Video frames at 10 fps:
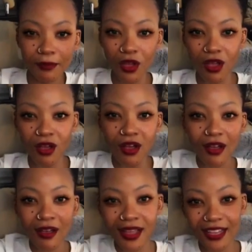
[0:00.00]
ha ha
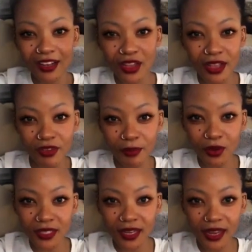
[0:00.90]
ha, hello
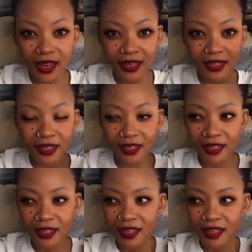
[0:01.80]
everybody,